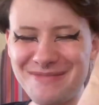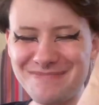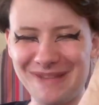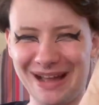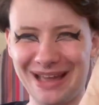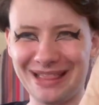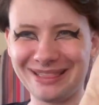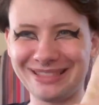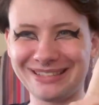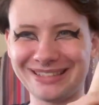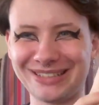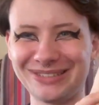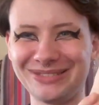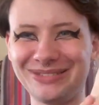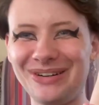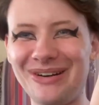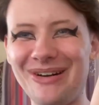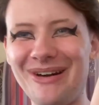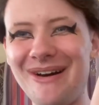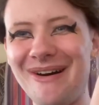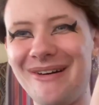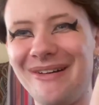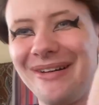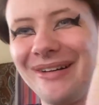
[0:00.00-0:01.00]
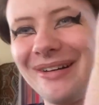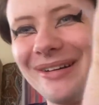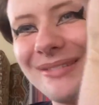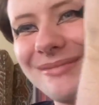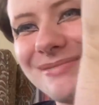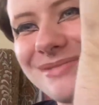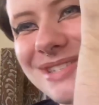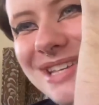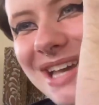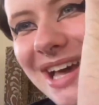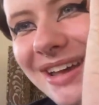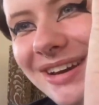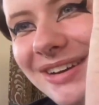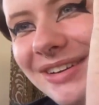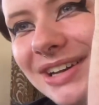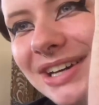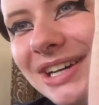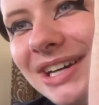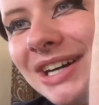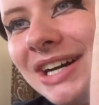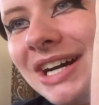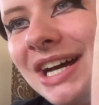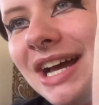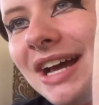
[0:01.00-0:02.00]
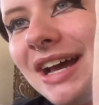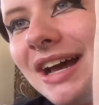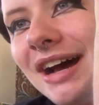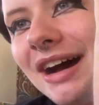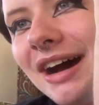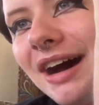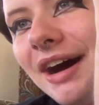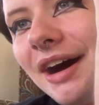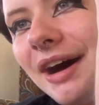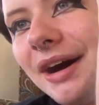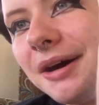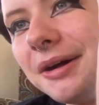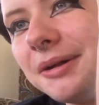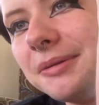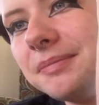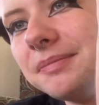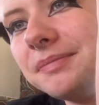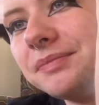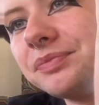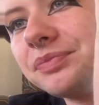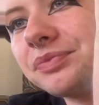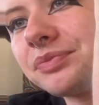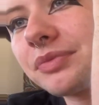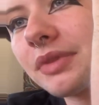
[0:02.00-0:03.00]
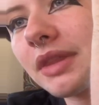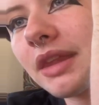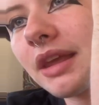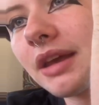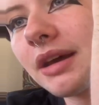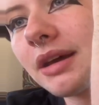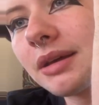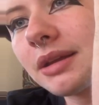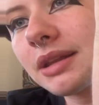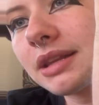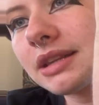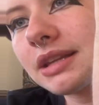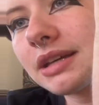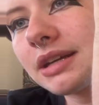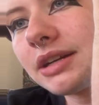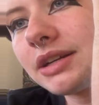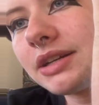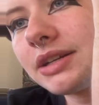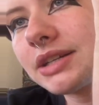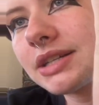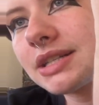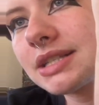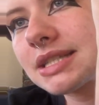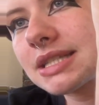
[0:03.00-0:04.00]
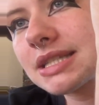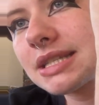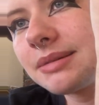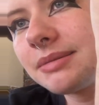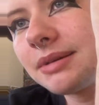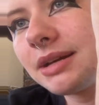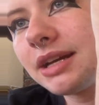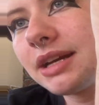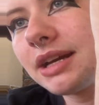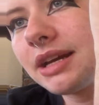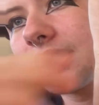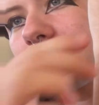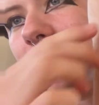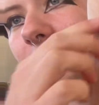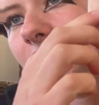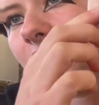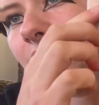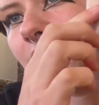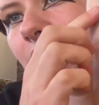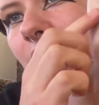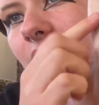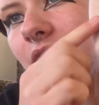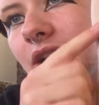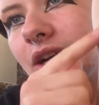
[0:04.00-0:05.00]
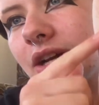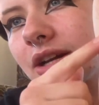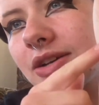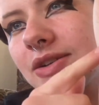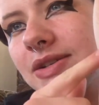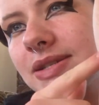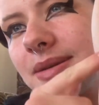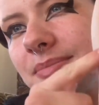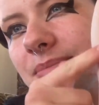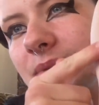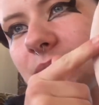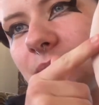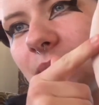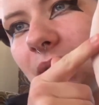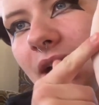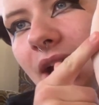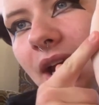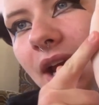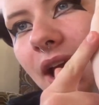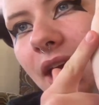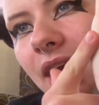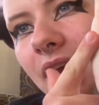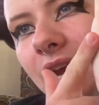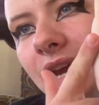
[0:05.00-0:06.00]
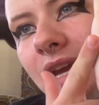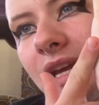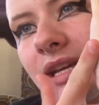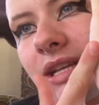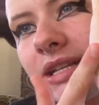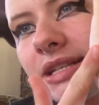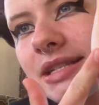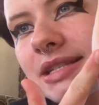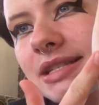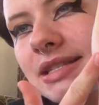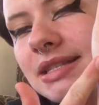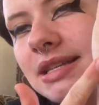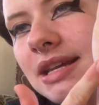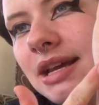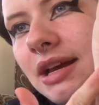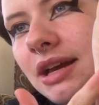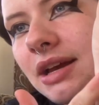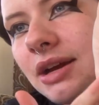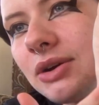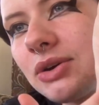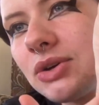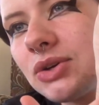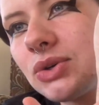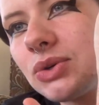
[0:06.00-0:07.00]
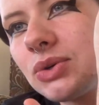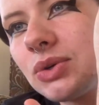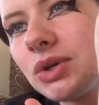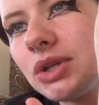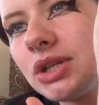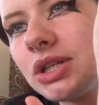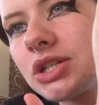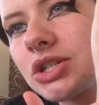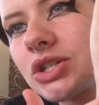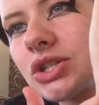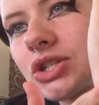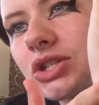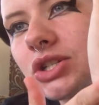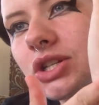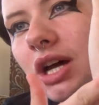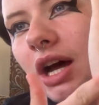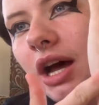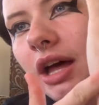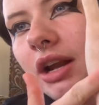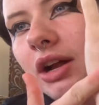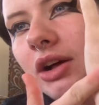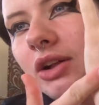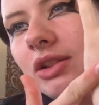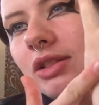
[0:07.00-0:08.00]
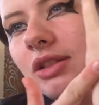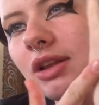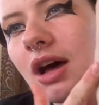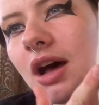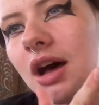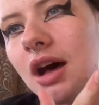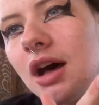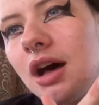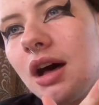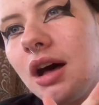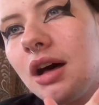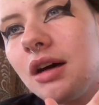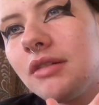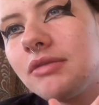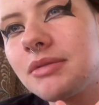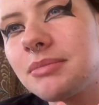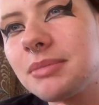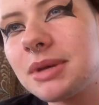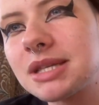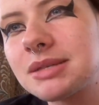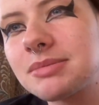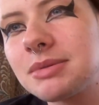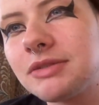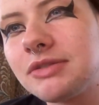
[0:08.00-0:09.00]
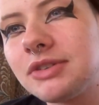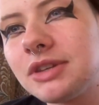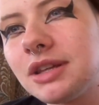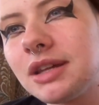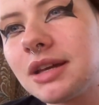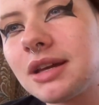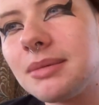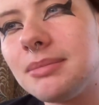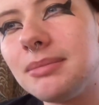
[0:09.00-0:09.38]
my little arms i don't know um there you can see my hair it goes up to my hands which i don't love it makes me feel like a